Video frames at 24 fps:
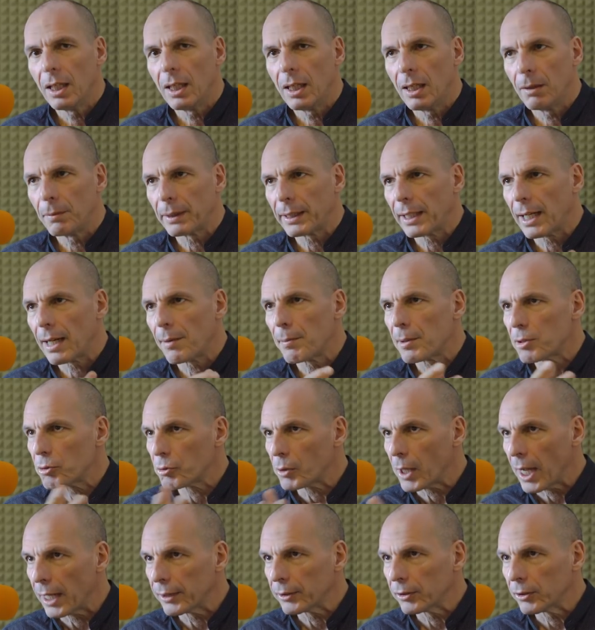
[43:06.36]
Mariana
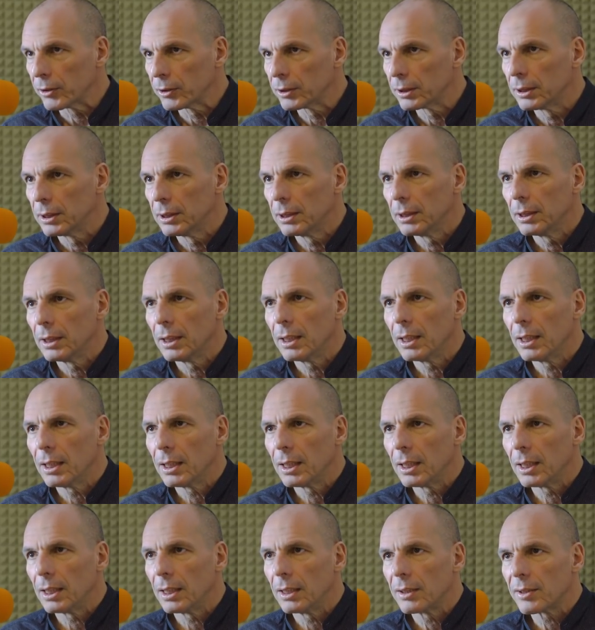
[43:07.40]
Mazzucato,
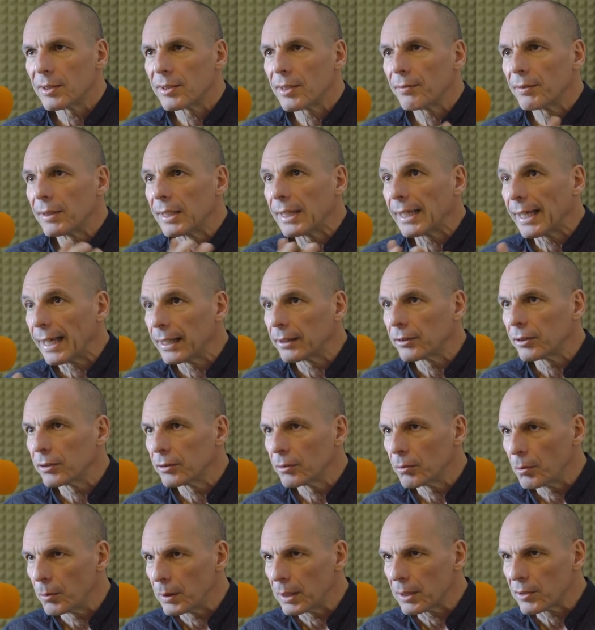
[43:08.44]
Stephanie
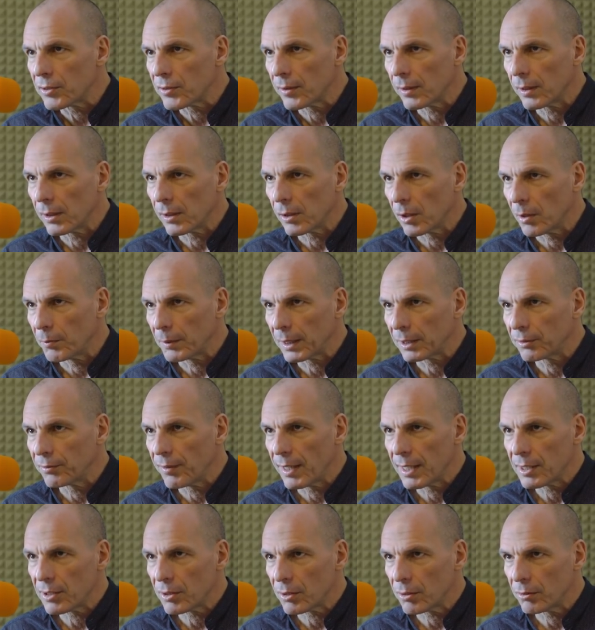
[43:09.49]
Kelton, who is the economic
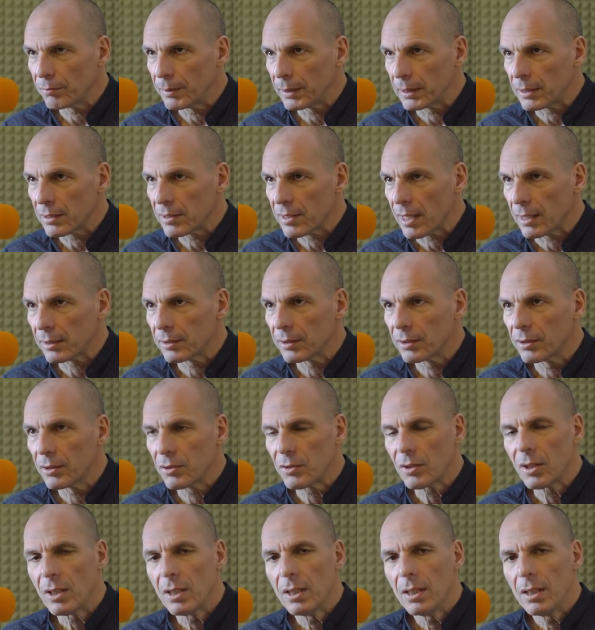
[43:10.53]
advisor of Bernie
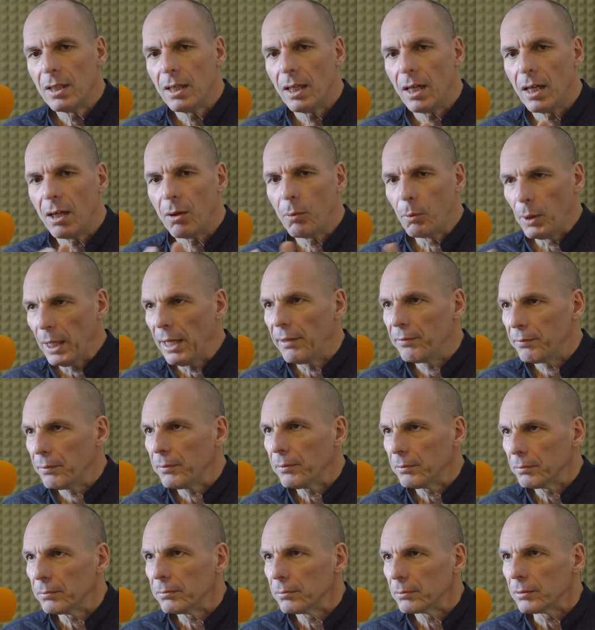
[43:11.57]
Sanders. We have
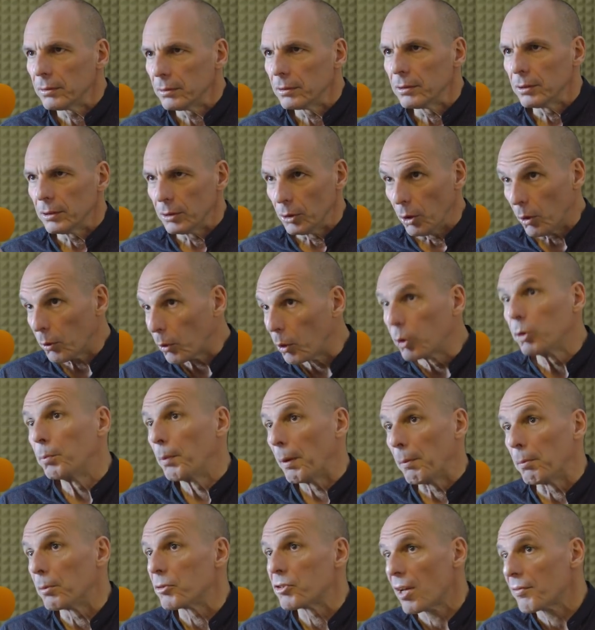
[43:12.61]
good
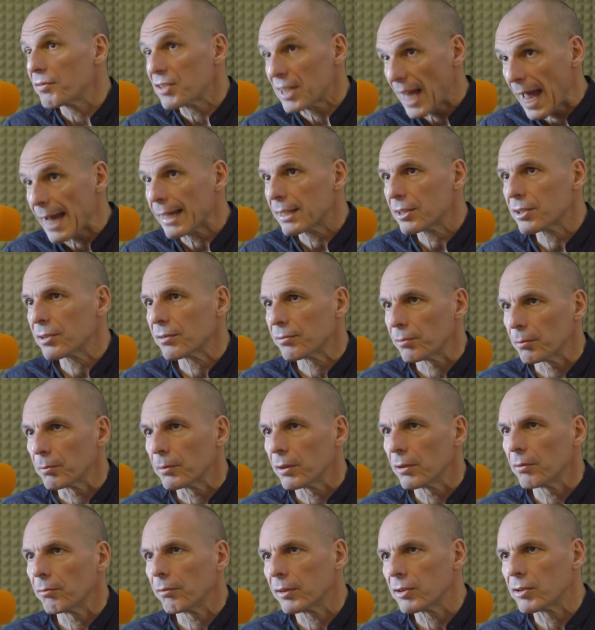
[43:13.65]
people, Jeff Sachs
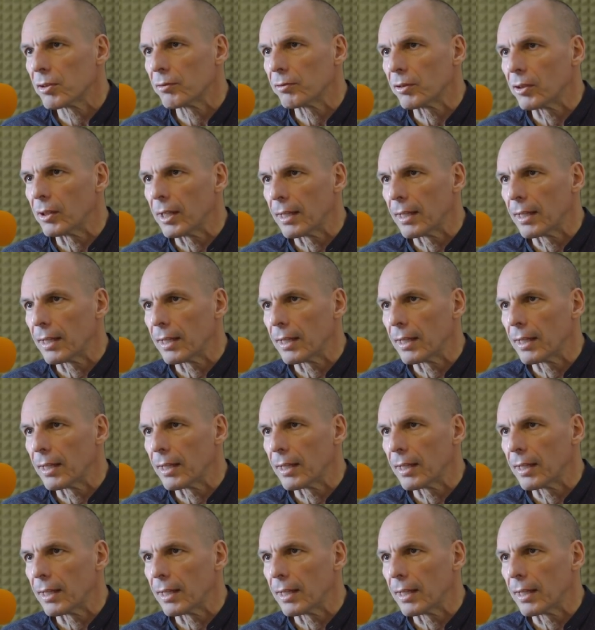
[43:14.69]
from the University of